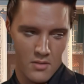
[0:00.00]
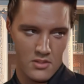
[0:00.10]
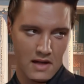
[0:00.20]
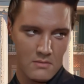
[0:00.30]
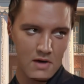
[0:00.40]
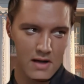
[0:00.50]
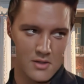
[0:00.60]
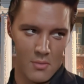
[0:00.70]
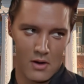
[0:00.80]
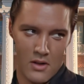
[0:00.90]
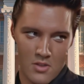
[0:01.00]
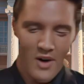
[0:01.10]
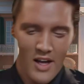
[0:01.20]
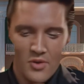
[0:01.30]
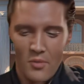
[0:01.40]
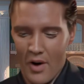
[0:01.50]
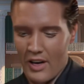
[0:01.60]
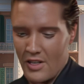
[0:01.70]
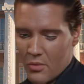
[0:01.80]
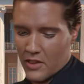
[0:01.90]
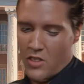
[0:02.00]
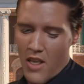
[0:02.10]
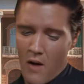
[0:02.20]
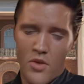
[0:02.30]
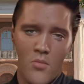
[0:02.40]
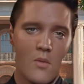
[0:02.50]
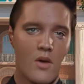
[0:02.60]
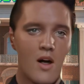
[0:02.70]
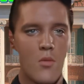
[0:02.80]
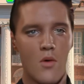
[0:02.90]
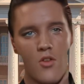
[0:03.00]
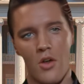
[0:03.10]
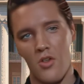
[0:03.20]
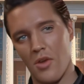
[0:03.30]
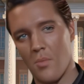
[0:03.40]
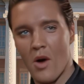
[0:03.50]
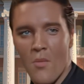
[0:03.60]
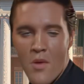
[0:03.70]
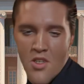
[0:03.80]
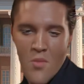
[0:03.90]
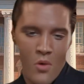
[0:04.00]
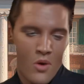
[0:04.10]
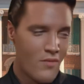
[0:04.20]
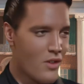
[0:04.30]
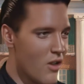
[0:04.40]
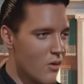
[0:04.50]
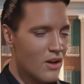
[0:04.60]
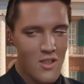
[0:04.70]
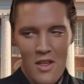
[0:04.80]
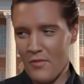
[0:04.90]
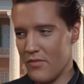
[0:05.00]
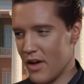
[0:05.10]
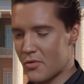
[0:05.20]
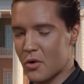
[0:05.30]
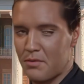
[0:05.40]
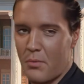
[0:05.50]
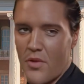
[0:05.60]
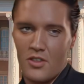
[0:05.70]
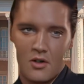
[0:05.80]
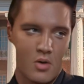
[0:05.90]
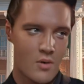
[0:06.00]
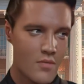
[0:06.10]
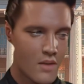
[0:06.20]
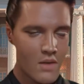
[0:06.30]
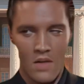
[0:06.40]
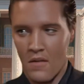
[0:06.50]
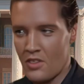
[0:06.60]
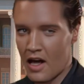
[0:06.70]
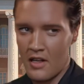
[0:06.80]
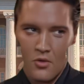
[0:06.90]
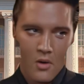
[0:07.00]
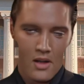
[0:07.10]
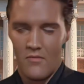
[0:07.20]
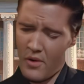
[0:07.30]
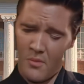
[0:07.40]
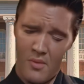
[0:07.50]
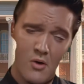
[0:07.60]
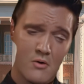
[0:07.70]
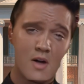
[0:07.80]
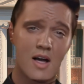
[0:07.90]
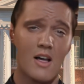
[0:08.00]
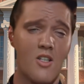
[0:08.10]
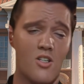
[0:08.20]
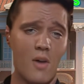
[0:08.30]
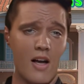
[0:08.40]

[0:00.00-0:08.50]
Stabilized America's financial markets with the establishment of a number of Treasury Department-supported facilities at the Federal Reserve. Tax relief for the middle class.